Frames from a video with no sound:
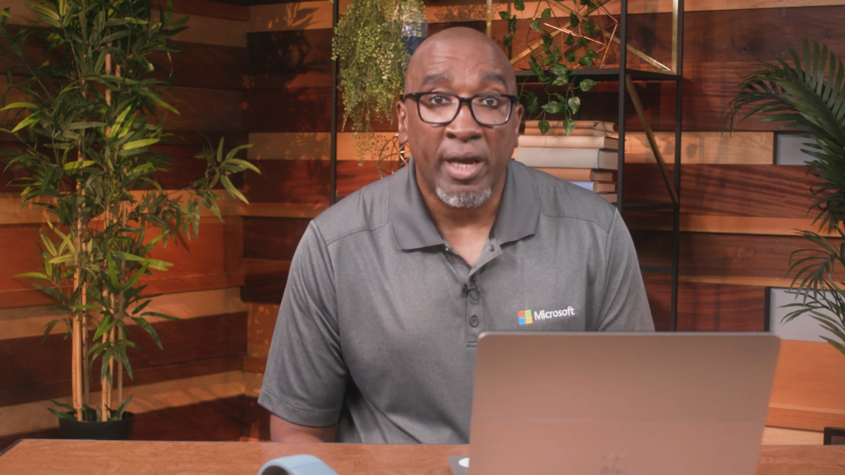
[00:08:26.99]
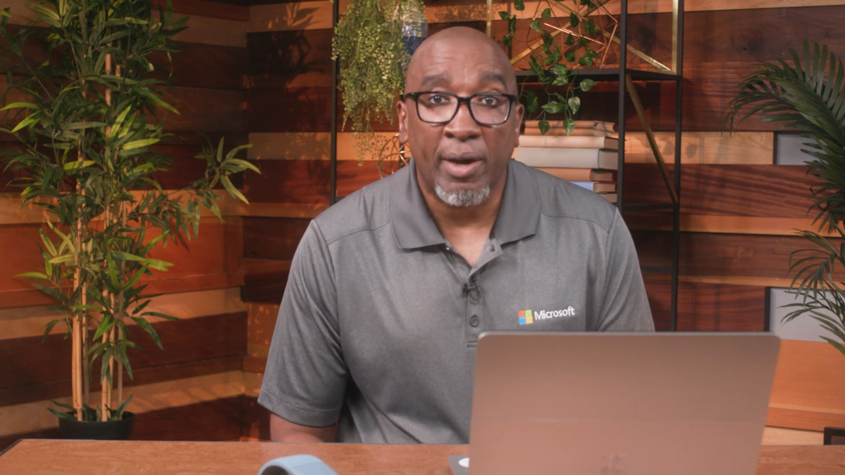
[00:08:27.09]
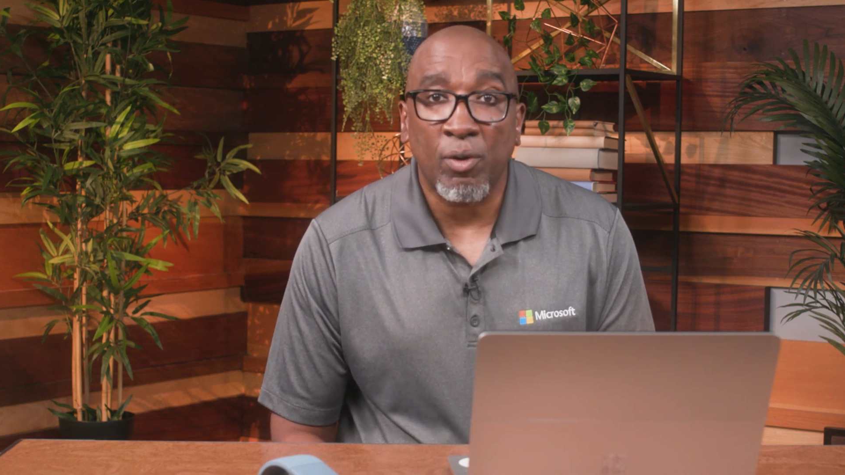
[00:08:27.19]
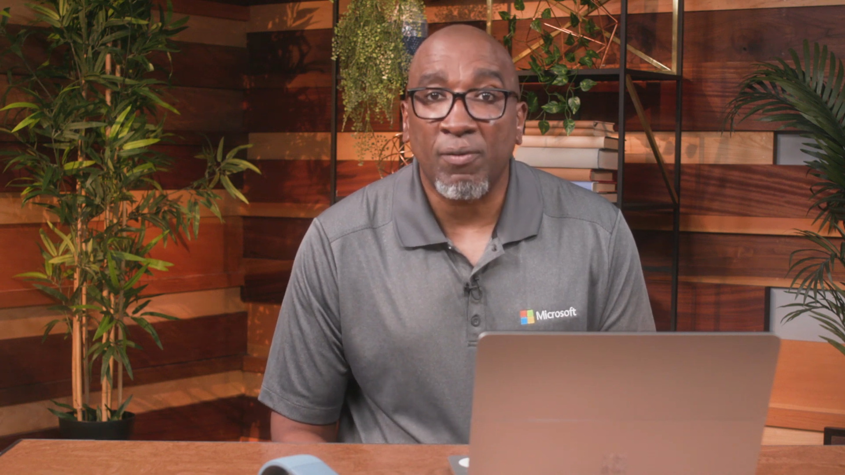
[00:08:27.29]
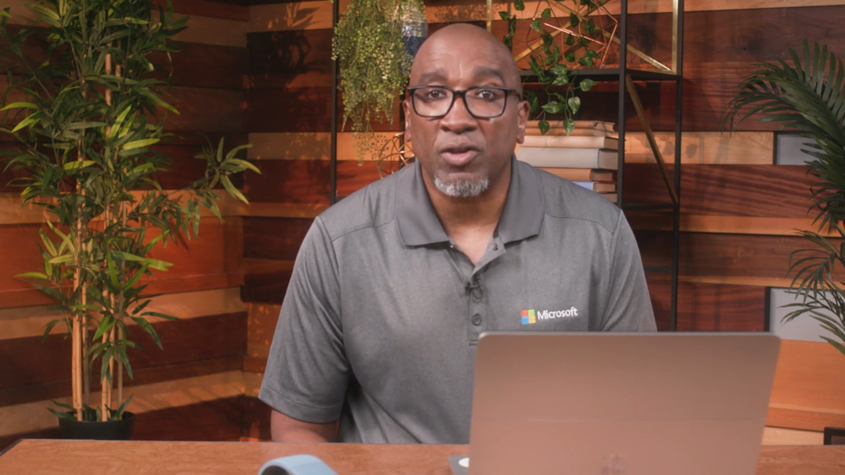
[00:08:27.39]

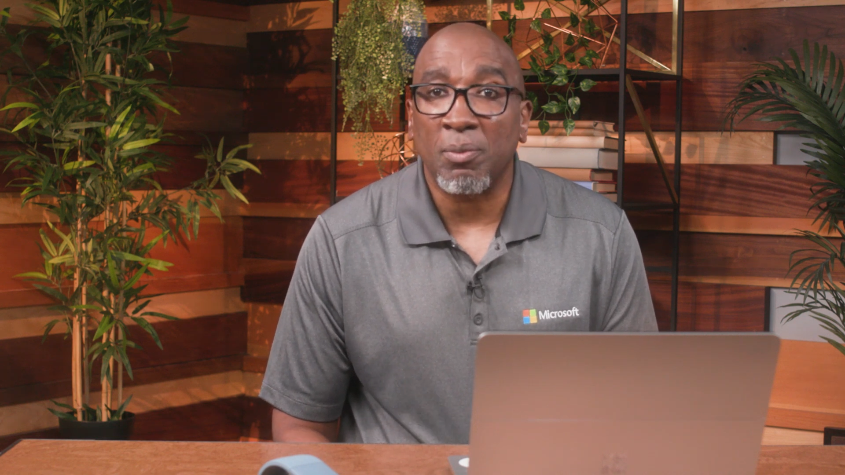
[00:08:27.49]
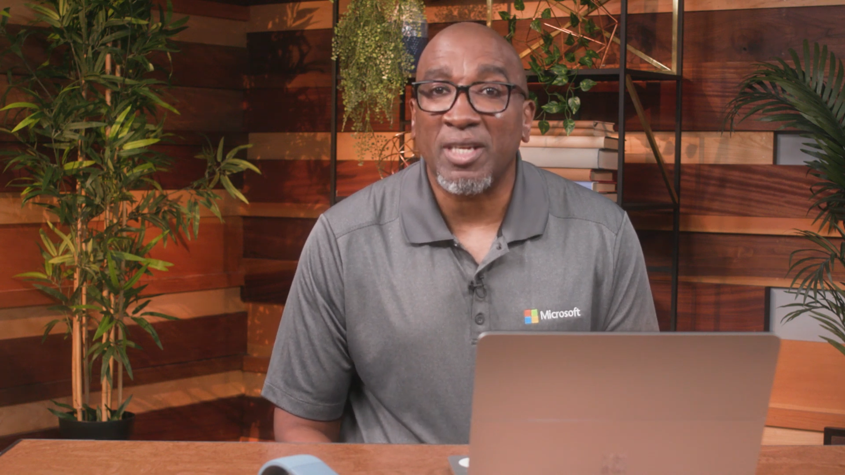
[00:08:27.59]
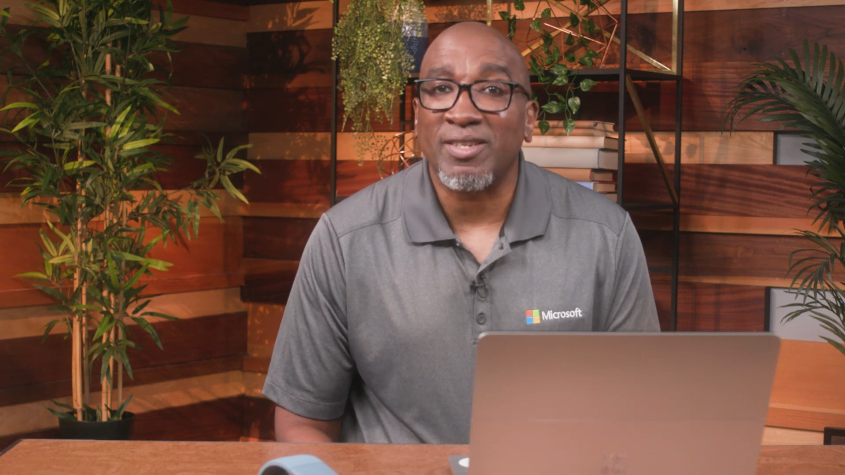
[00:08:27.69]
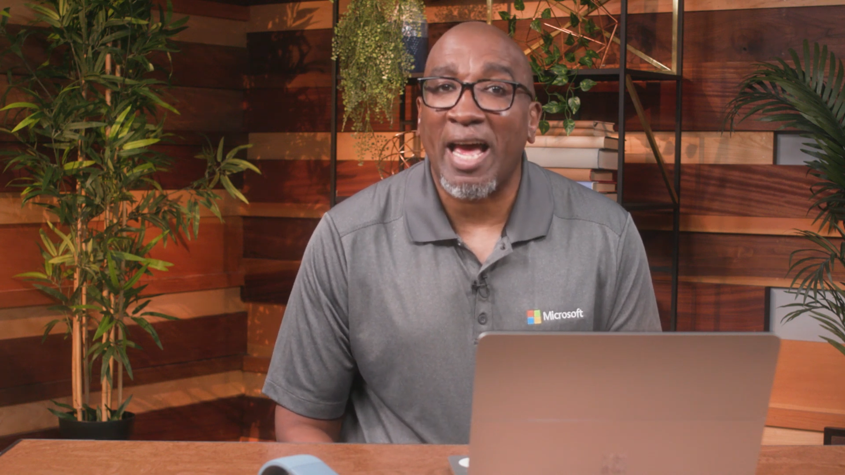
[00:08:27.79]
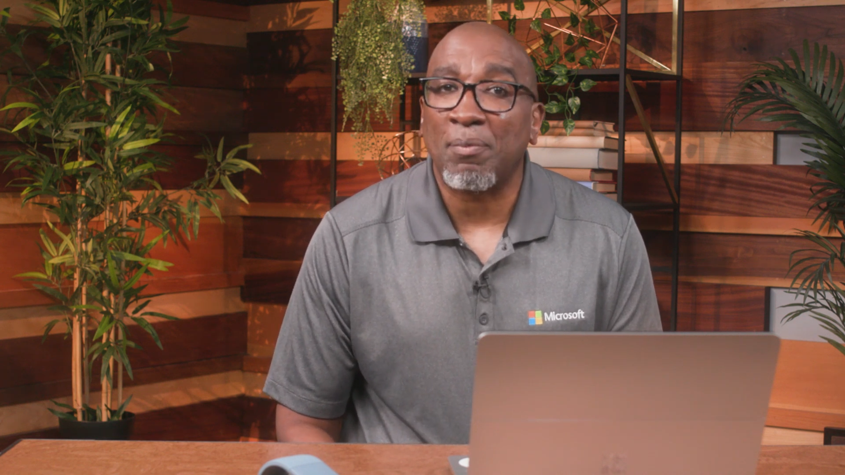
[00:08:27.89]
and went over some
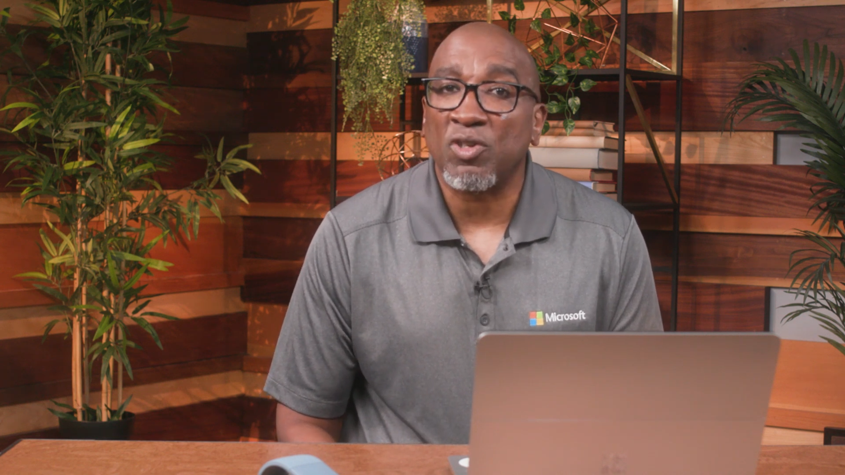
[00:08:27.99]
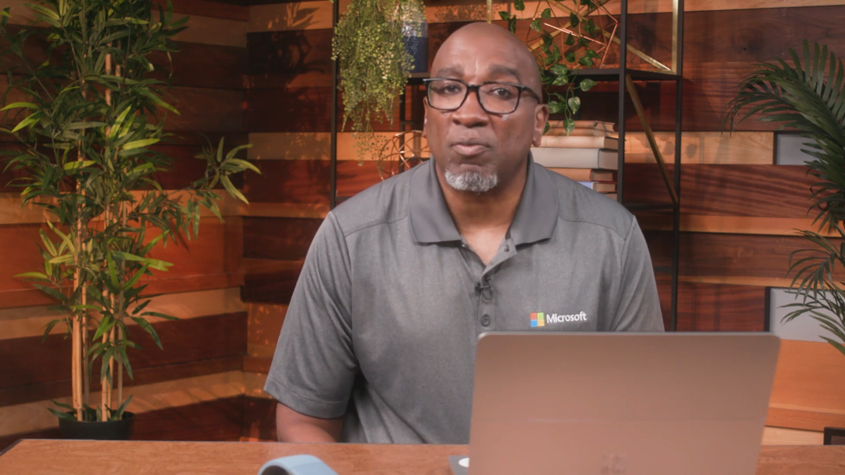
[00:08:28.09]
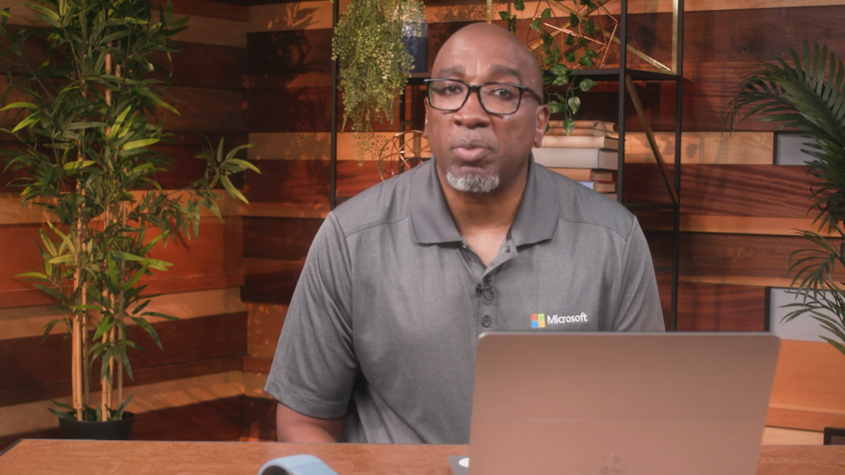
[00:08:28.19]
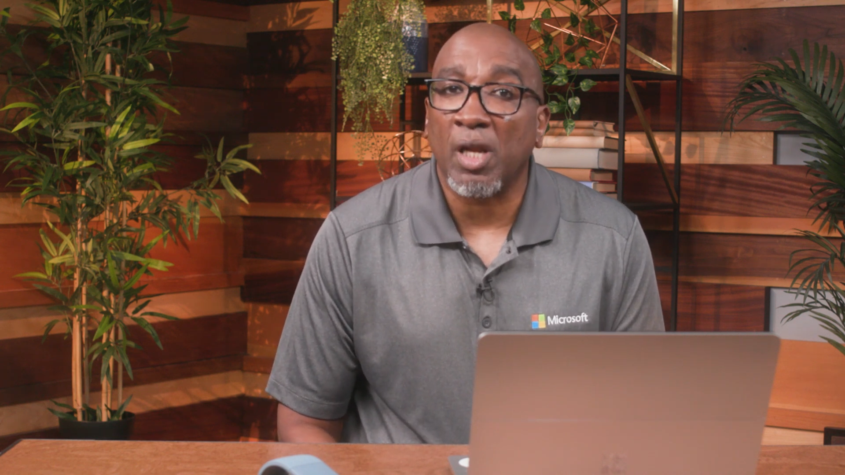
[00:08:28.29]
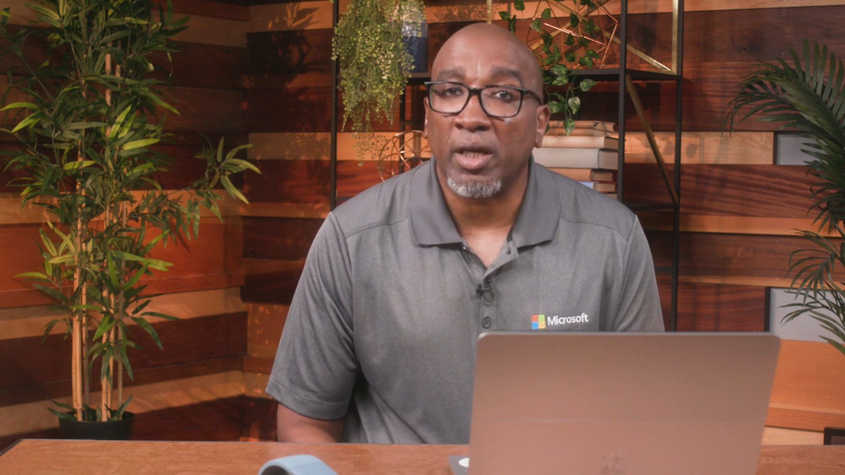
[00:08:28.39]
examples
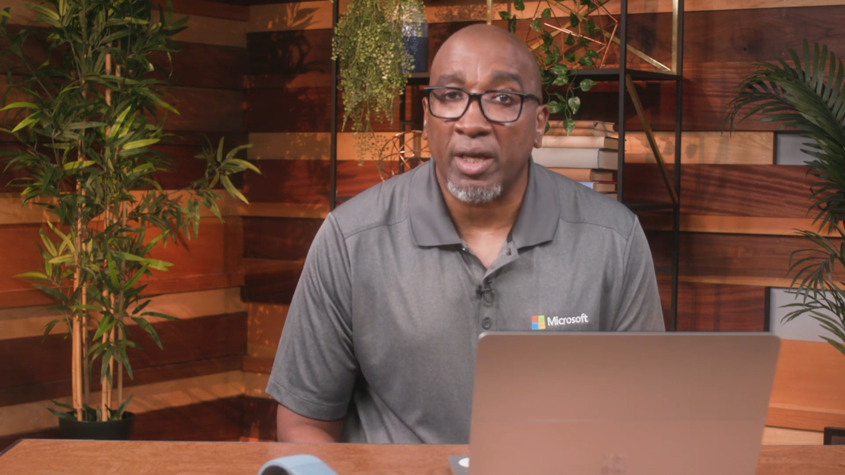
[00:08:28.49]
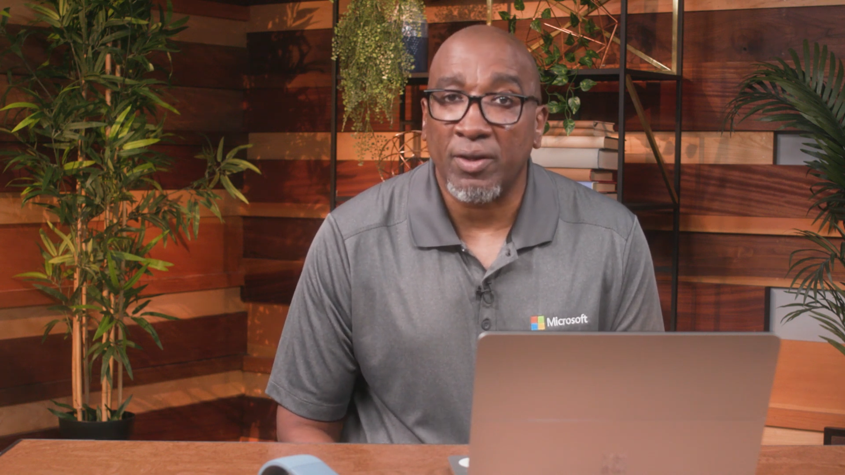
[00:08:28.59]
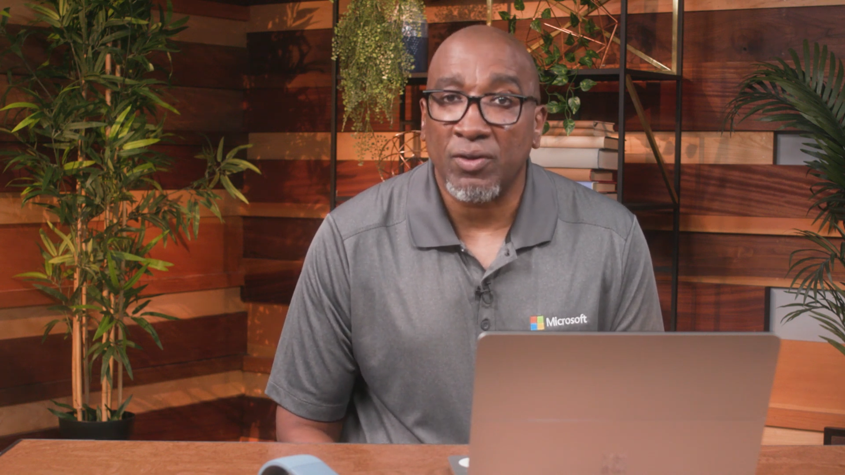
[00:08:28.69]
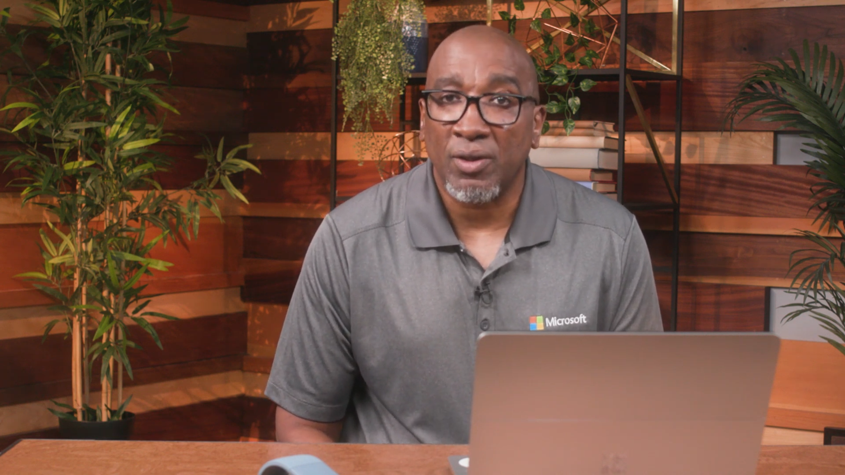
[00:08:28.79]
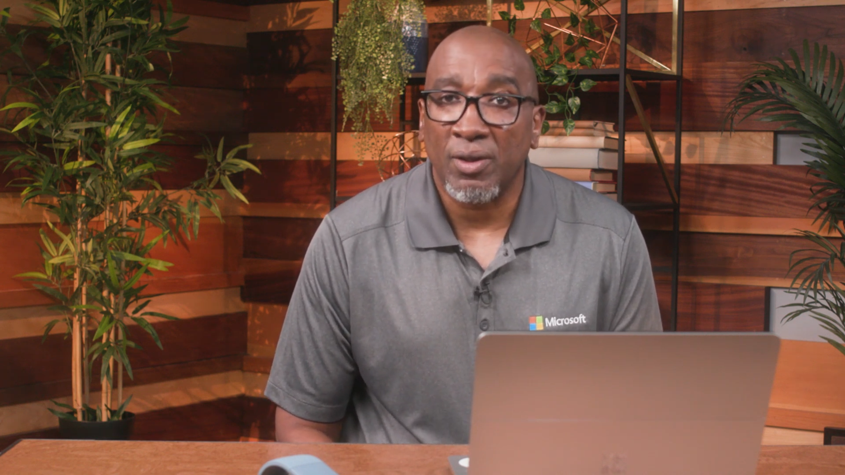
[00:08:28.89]
of
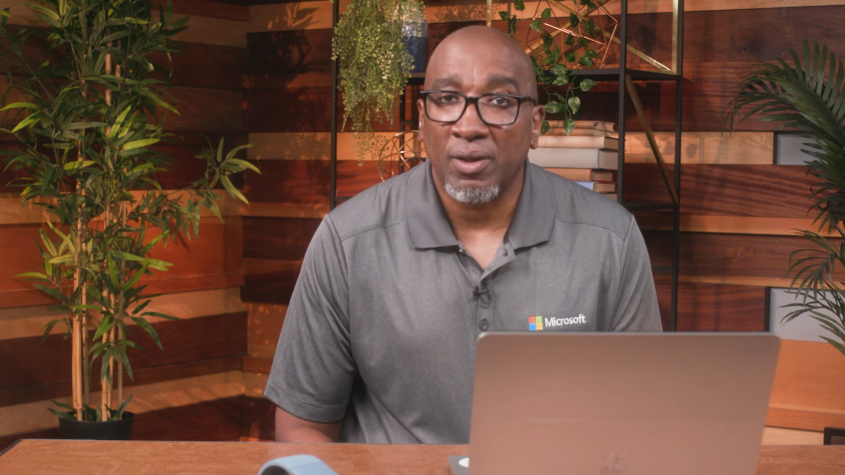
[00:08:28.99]
plugins.